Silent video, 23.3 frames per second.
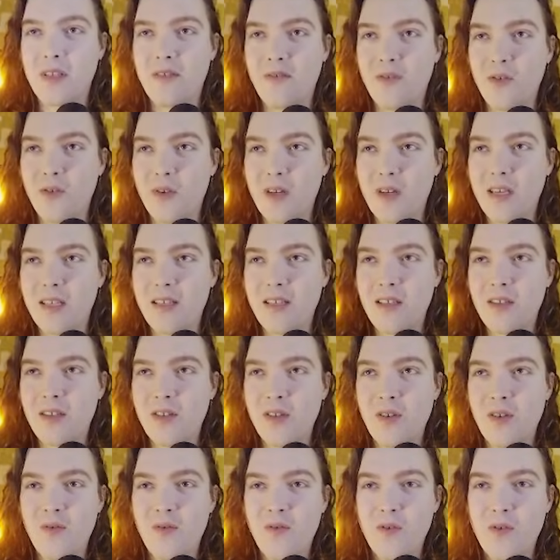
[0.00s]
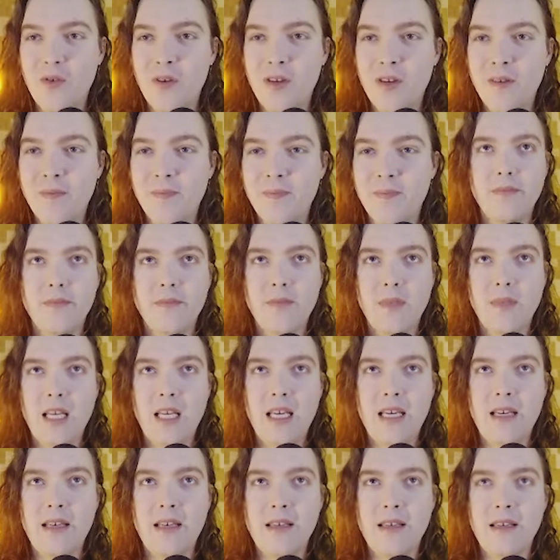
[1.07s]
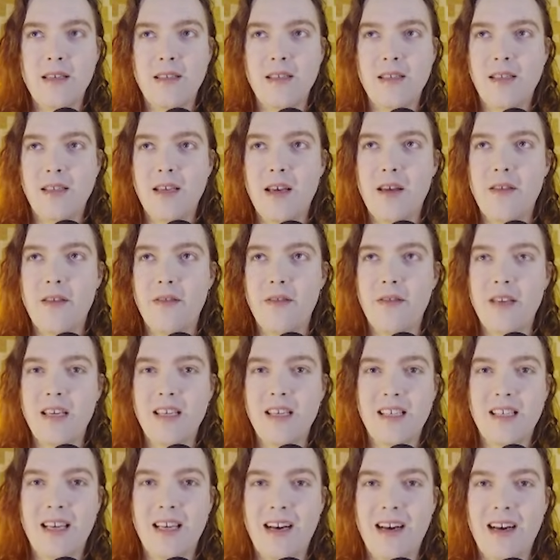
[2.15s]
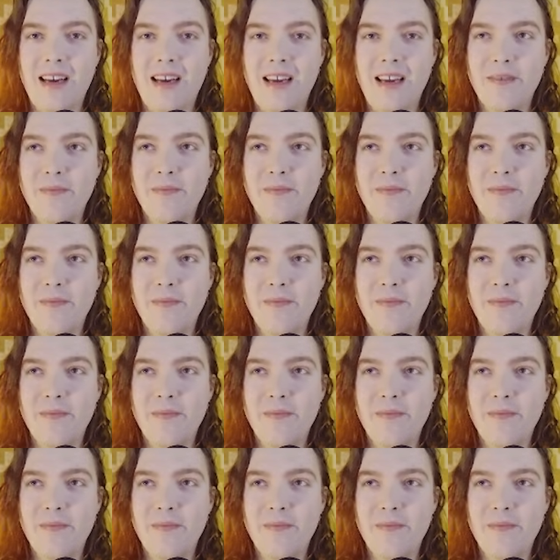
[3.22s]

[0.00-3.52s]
forest in Zone 4 is this guy.